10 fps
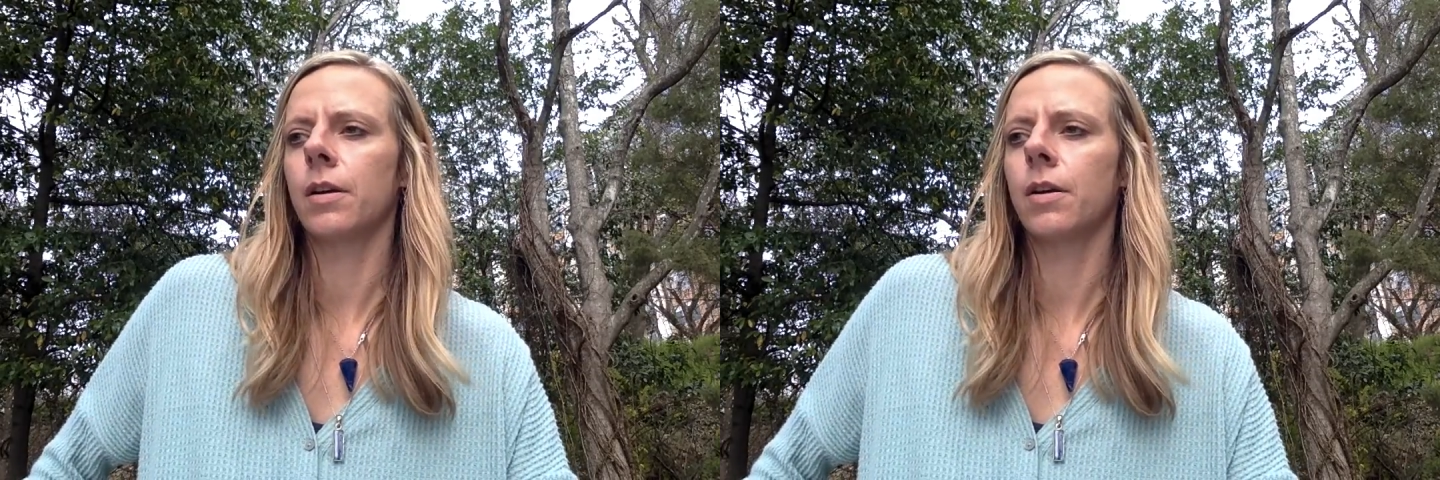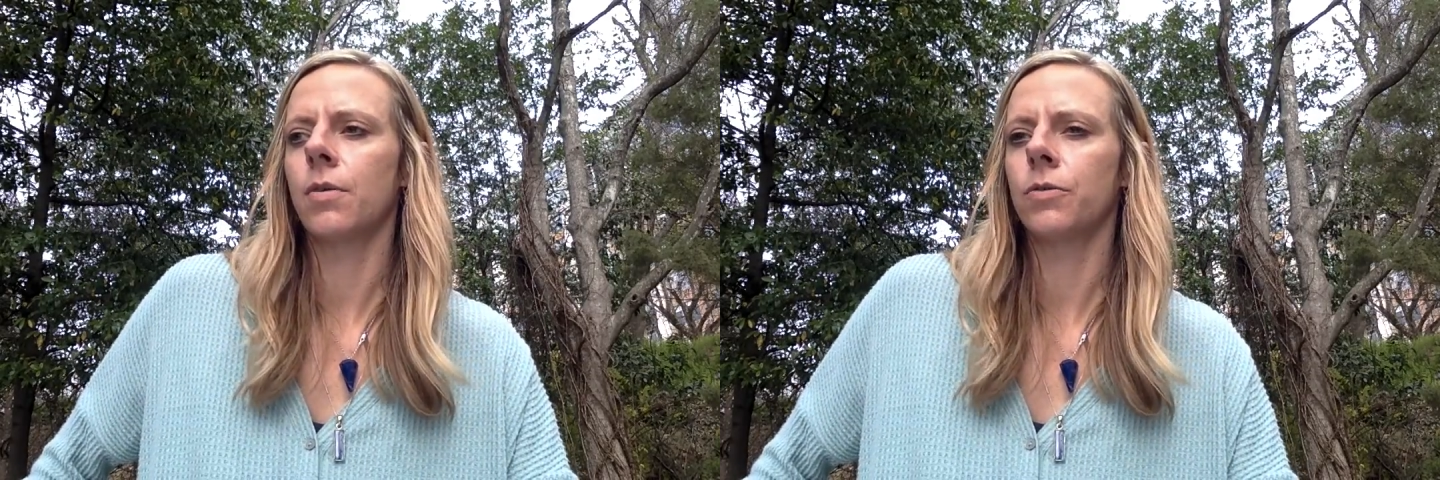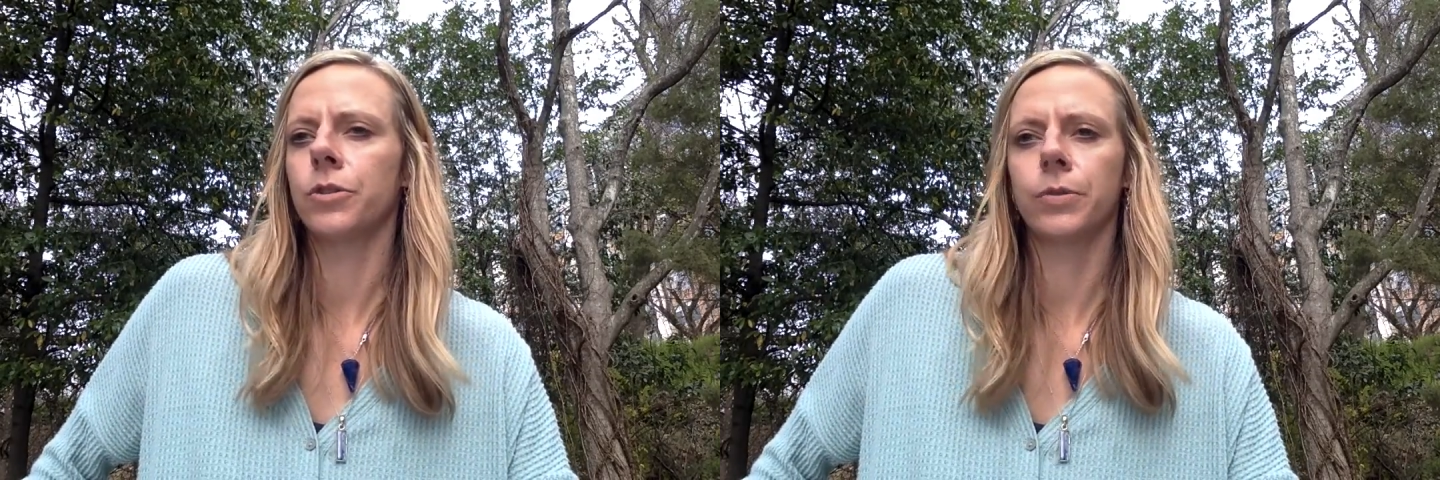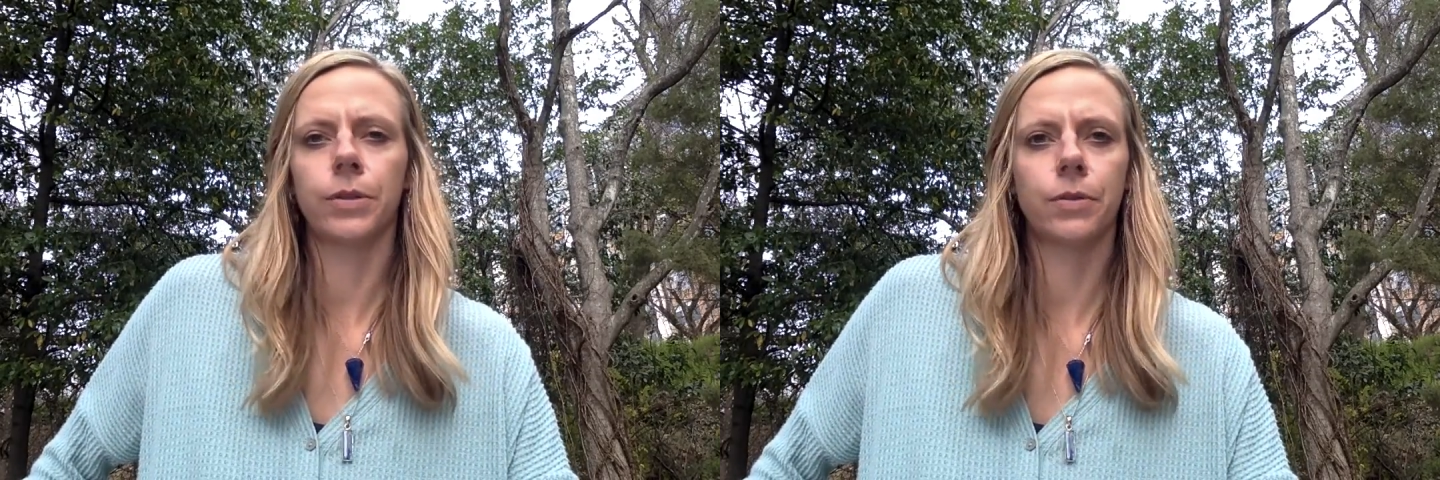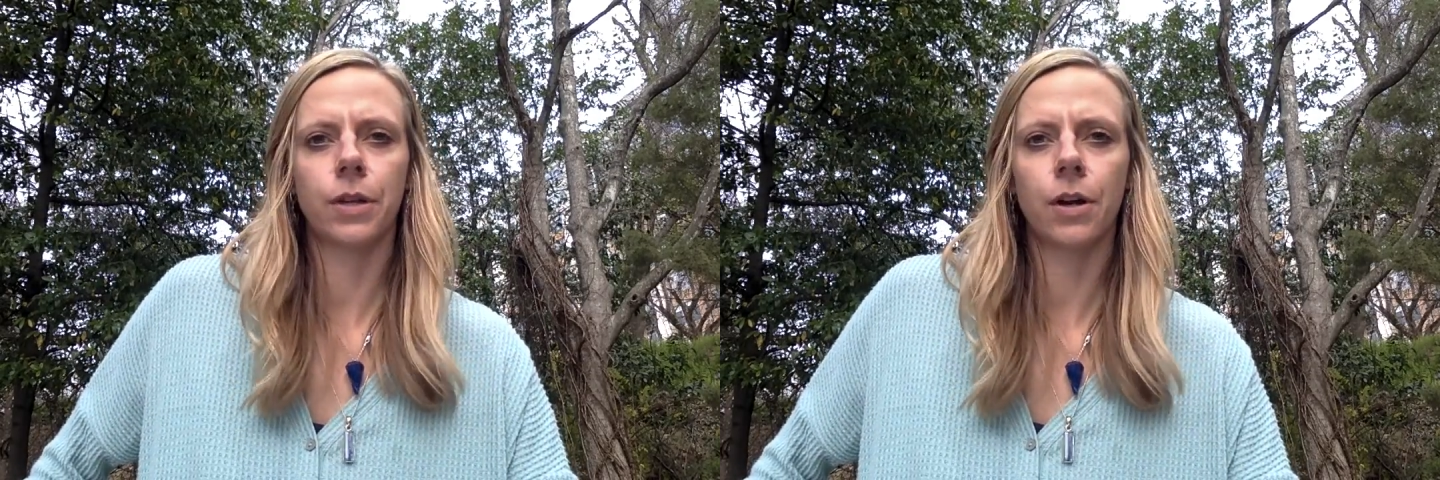own
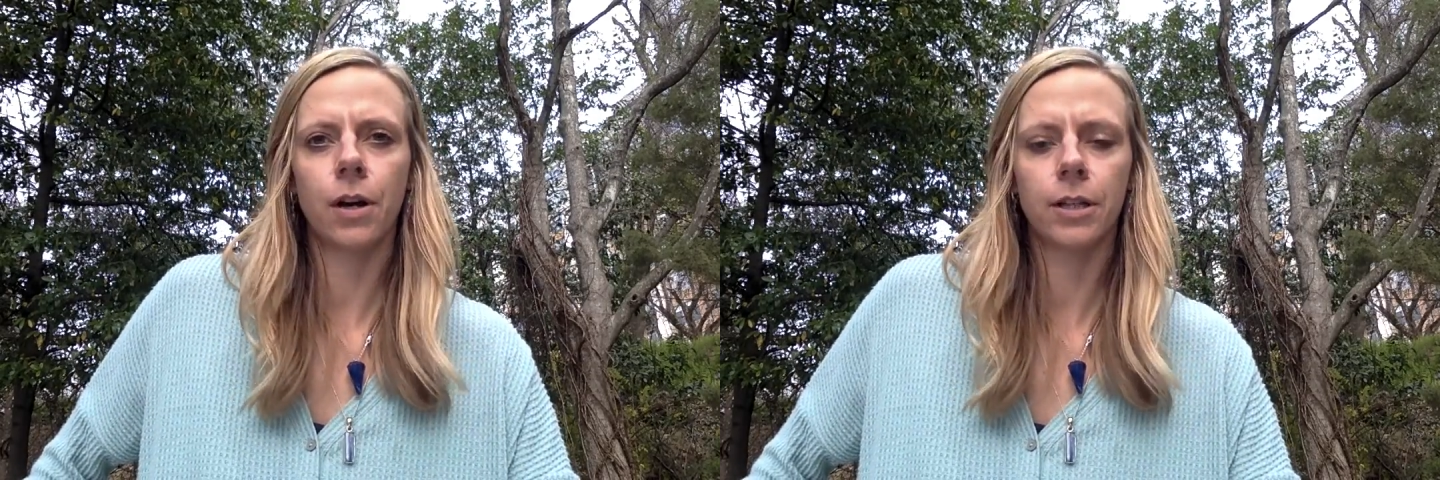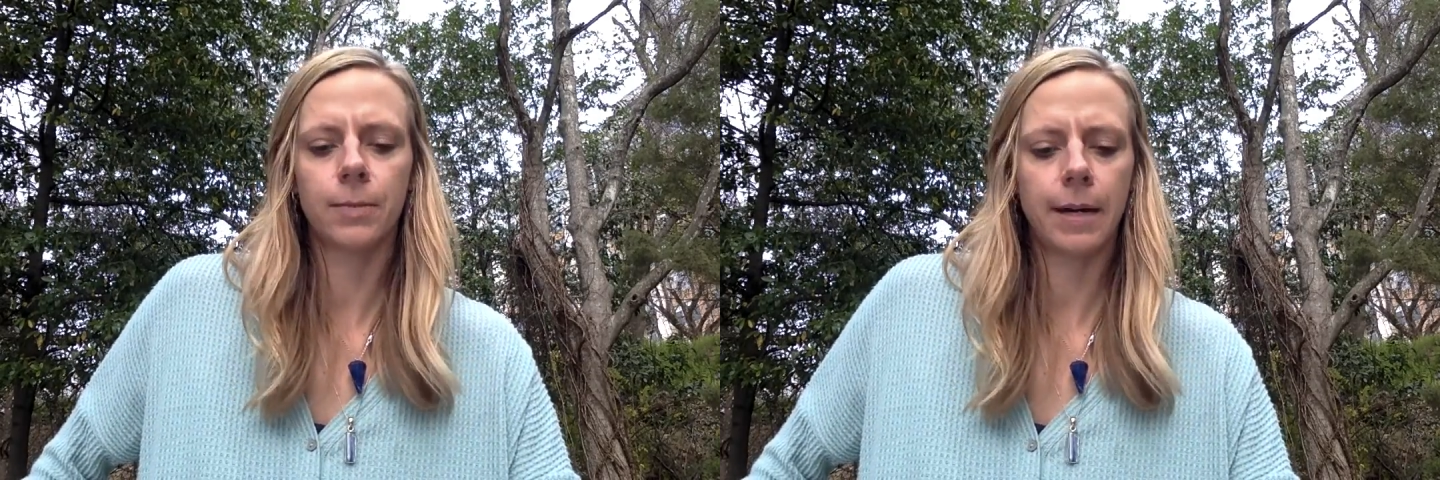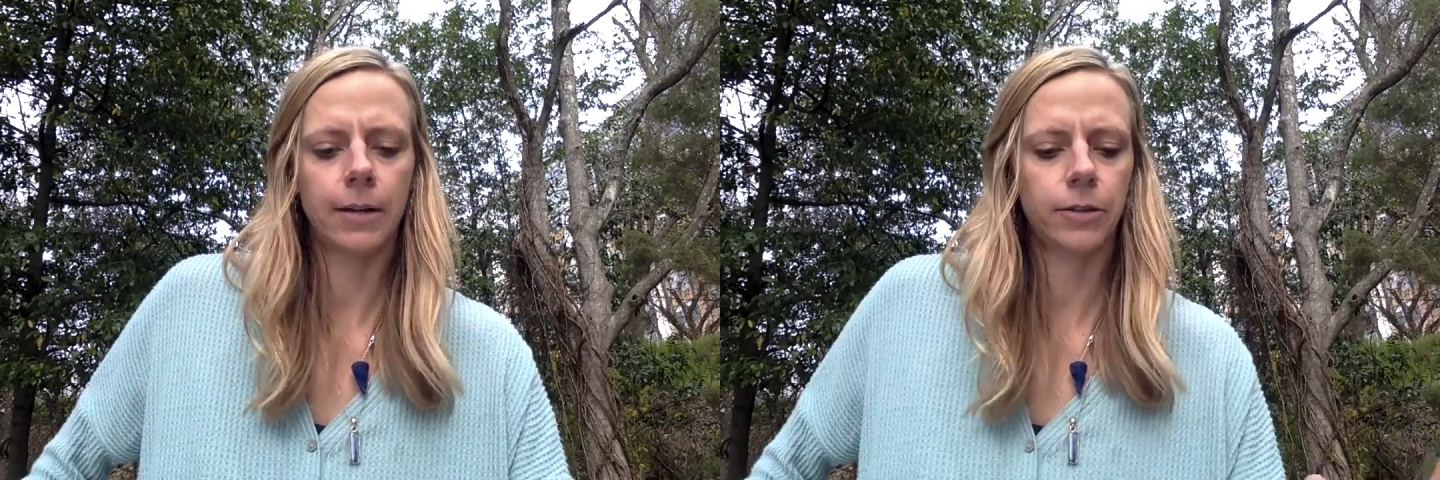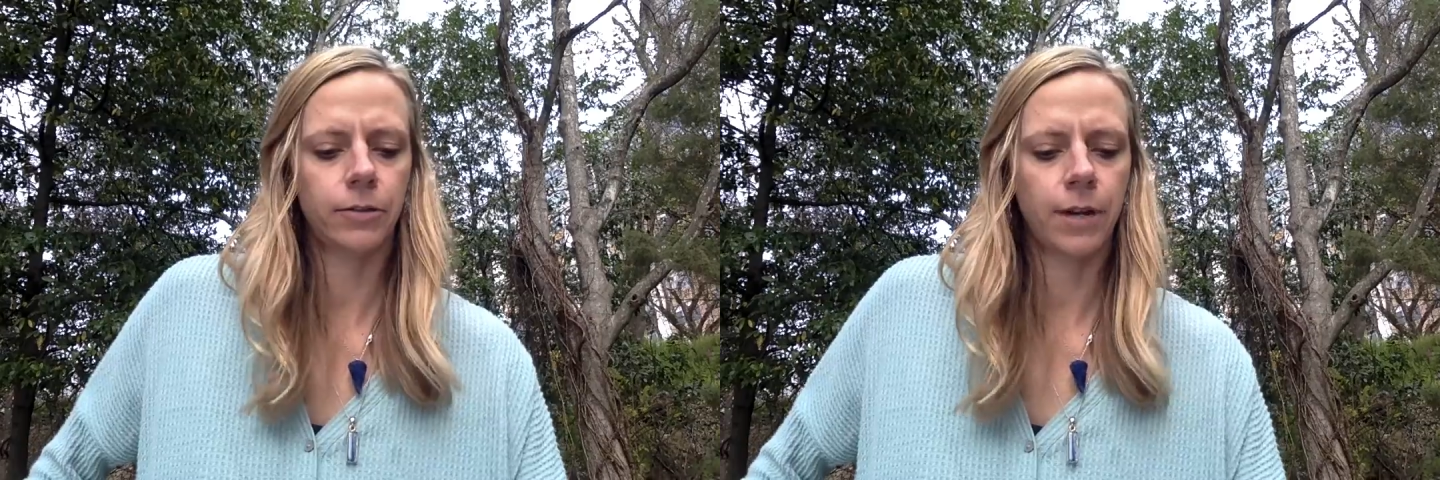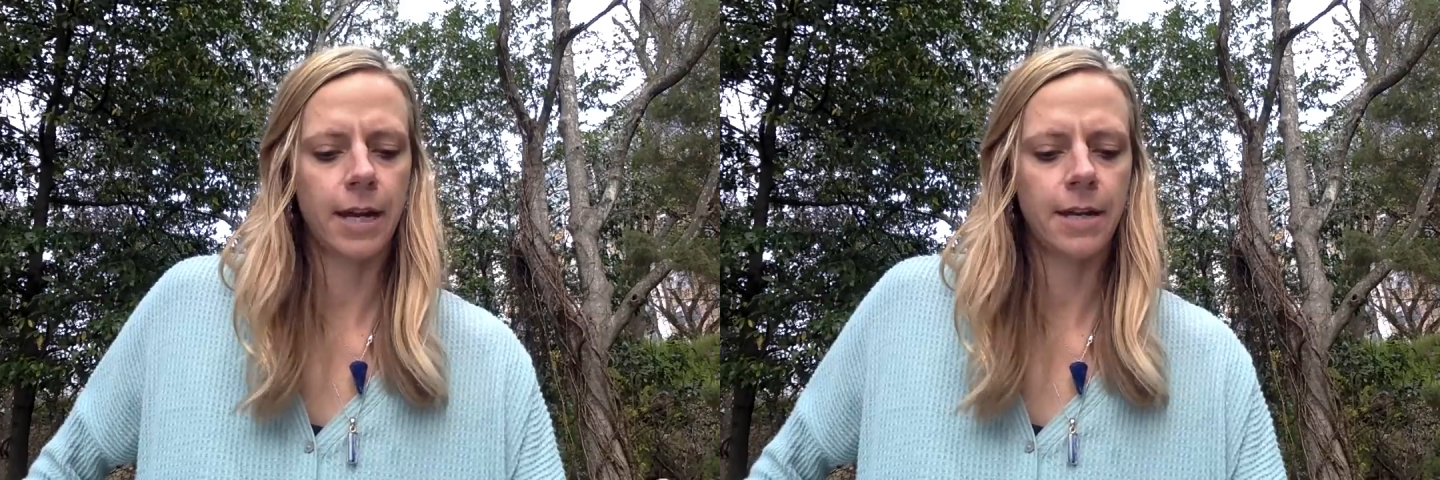truth, your heart's passion,
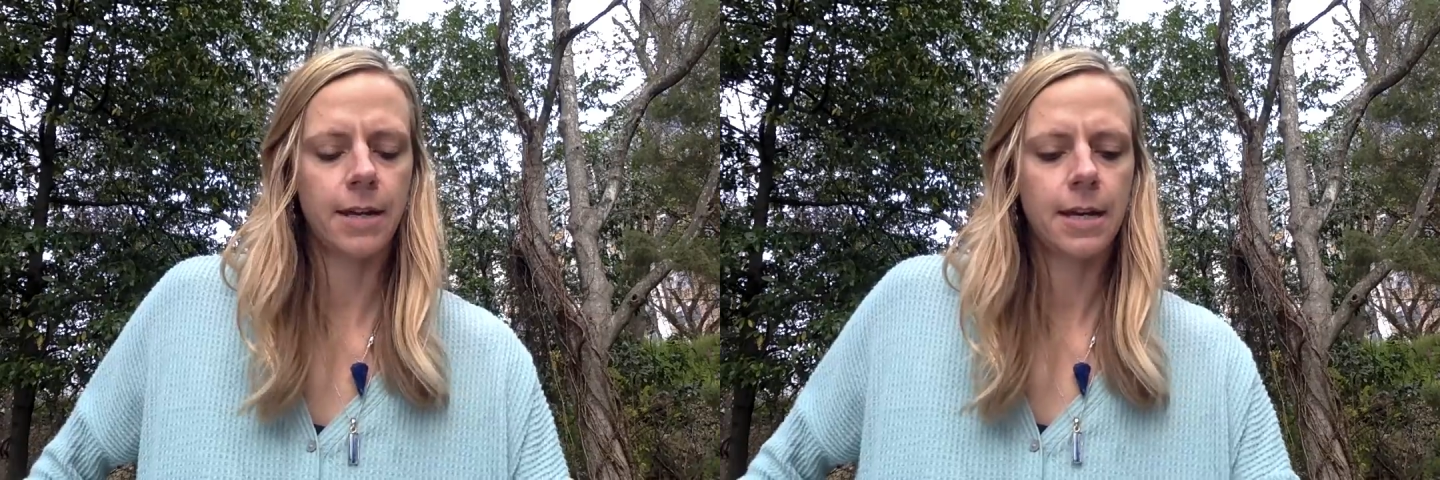right?